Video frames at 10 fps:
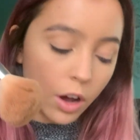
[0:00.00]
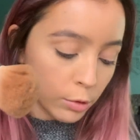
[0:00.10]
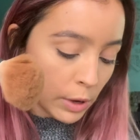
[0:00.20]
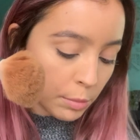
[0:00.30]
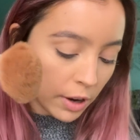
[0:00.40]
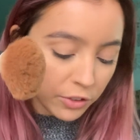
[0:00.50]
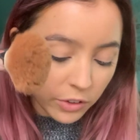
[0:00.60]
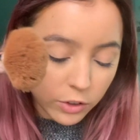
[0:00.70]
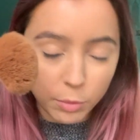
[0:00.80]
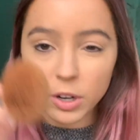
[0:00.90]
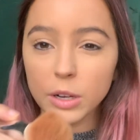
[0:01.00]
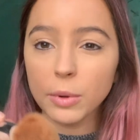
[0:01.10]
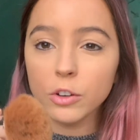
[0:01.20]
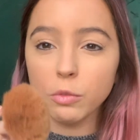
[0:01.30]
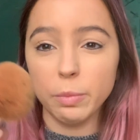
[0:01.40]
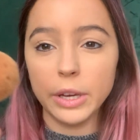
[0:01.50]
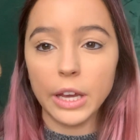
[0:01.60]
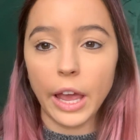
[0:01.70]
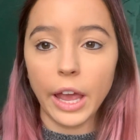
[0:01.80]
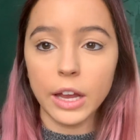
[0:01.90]
all my brushes are pretty much
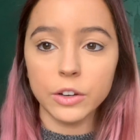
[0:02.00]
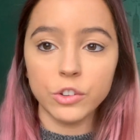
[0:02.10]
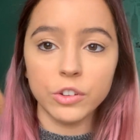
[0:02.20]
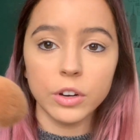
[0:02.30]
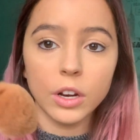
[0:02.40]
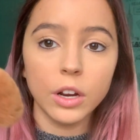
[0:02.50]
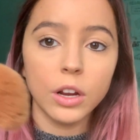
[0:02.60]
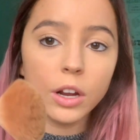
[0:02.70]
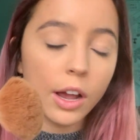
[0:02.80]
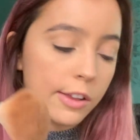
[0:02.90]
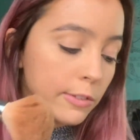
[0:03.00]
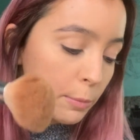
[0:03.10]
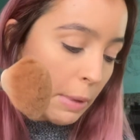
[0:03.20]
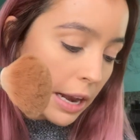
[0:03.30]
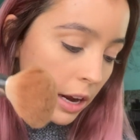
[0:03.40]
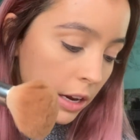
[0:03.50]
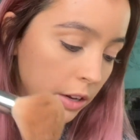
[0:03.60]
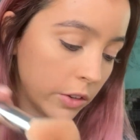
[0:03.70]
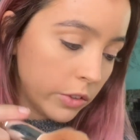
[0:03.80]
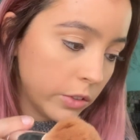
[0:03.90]
BH
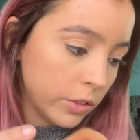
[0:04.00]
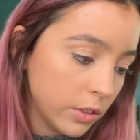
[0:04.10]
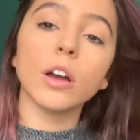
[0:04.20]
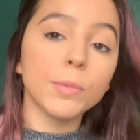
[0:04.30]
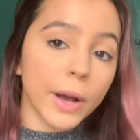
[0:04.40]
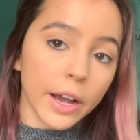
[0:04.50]
Cosmetics. I